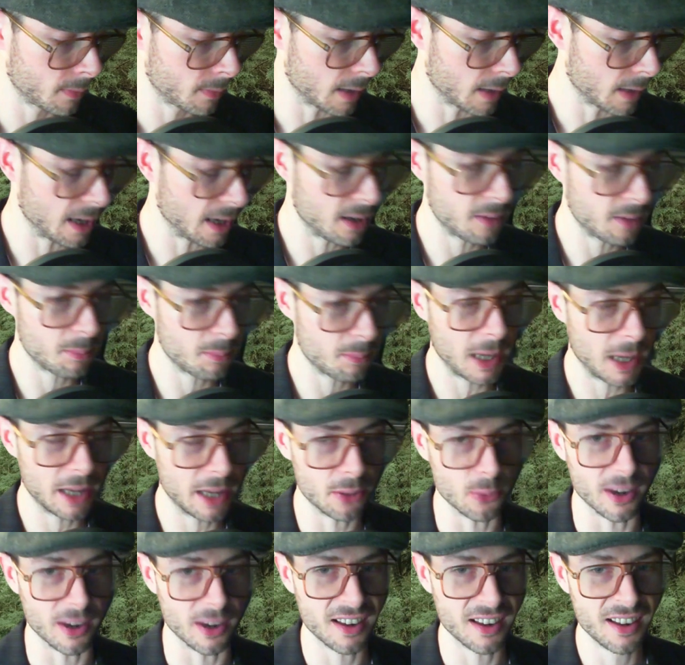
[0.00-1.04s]
And by
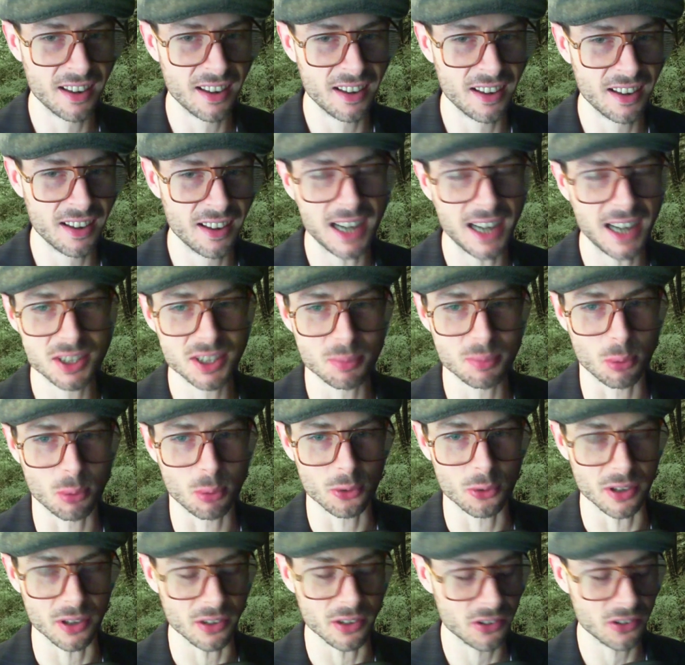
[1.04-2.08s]
the way, I
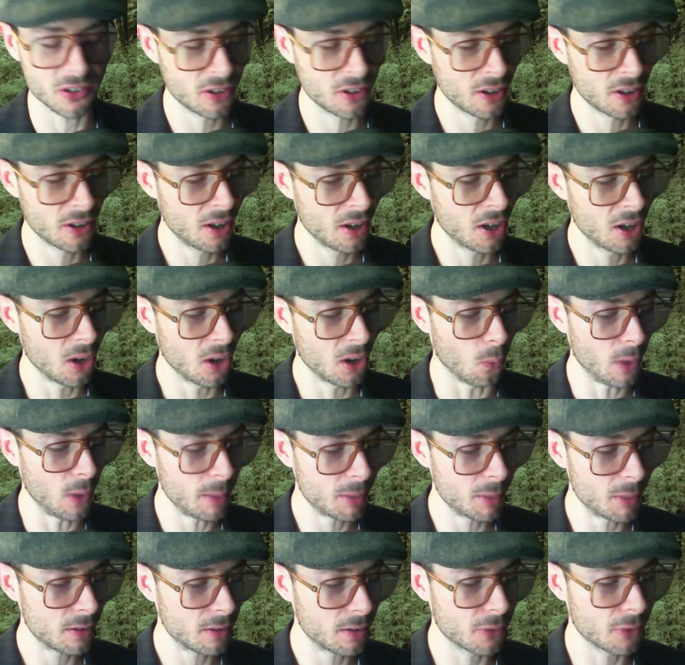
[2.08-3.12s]
support this.
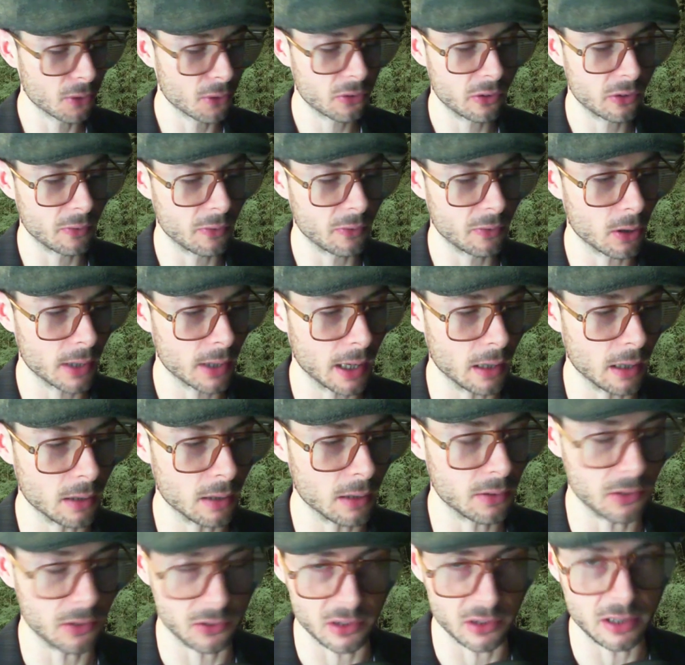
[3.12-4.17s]
Women, first of all,
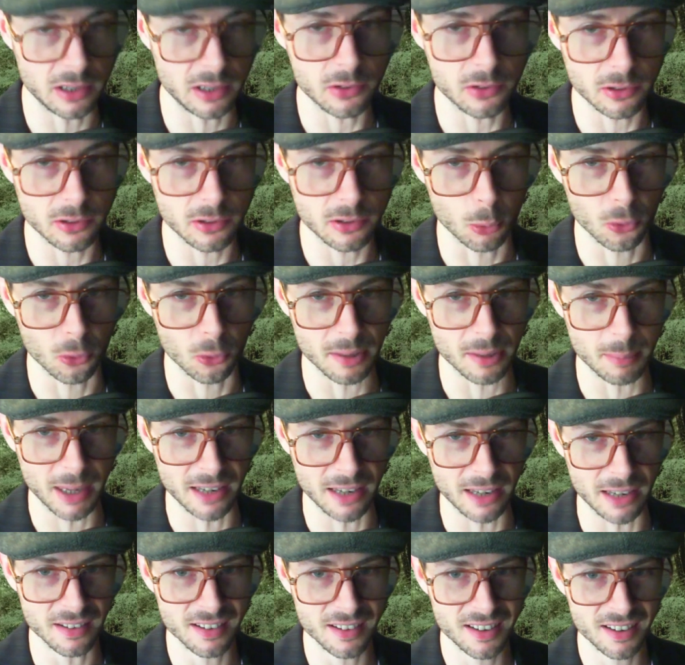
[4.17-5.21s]
get diseases more than
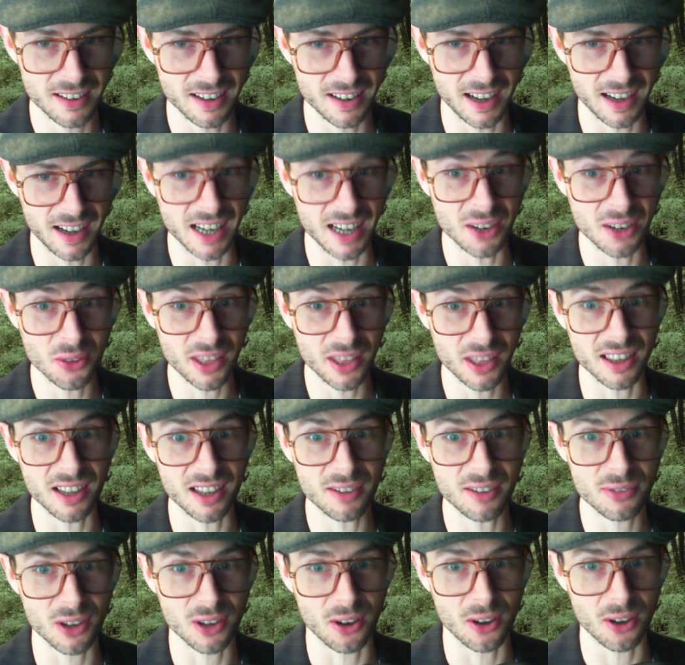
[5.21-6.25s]
men. I know they
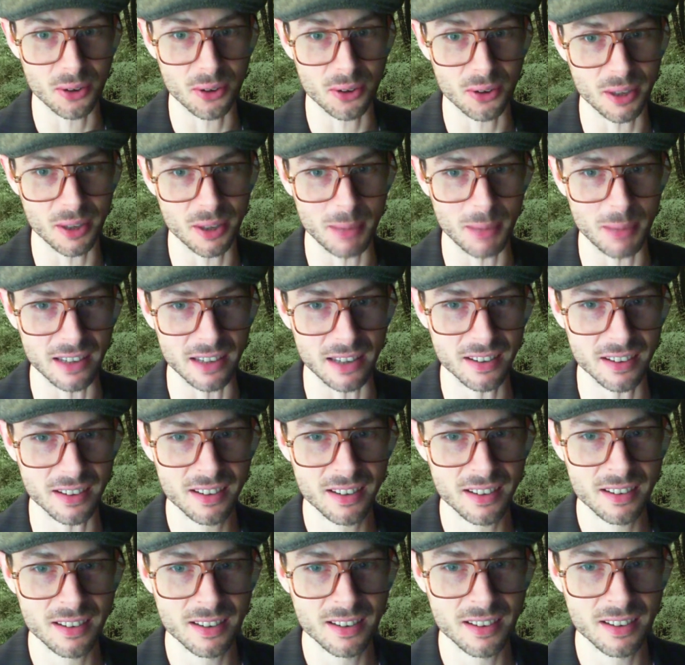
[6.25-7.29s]
live longer than men,
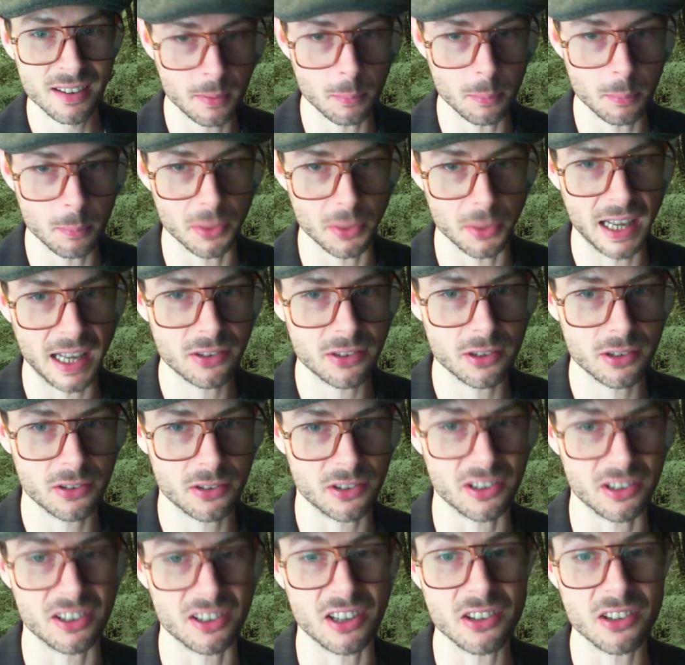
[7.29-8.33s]
but that's a
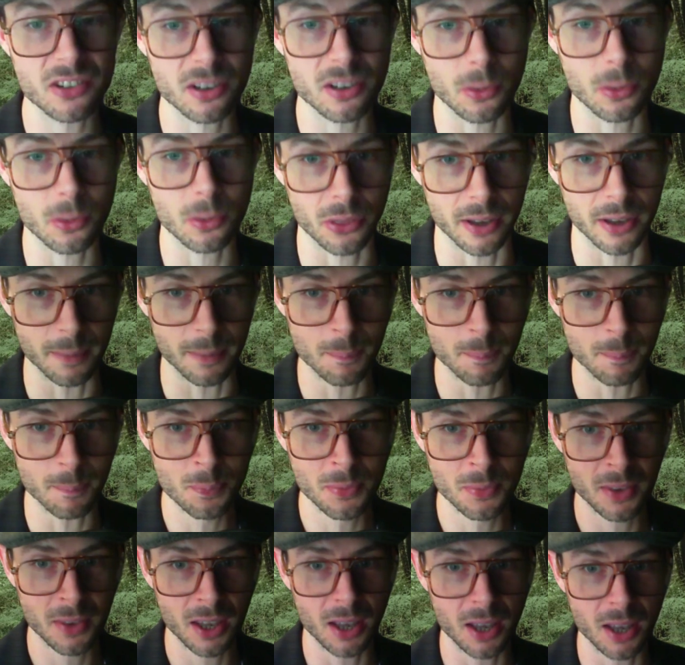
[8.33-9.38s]
statistical thing.
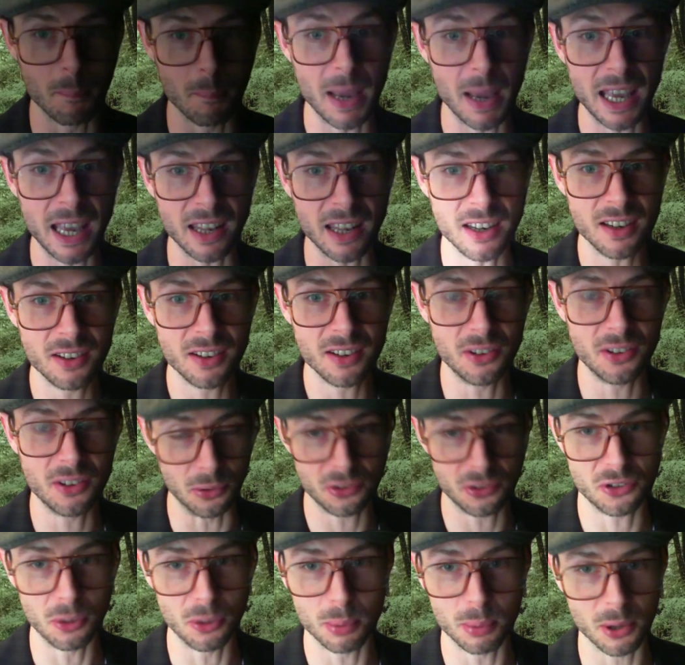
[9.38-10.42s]
Men do
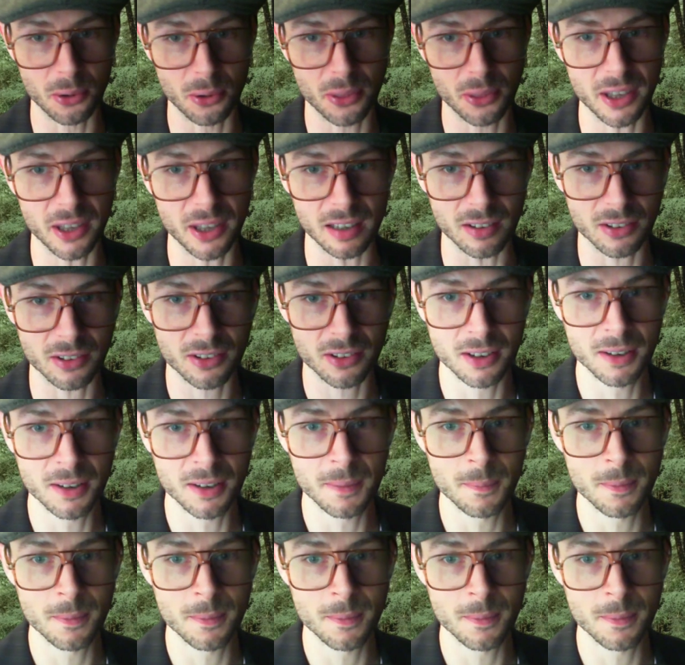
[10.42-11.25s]
stupider things.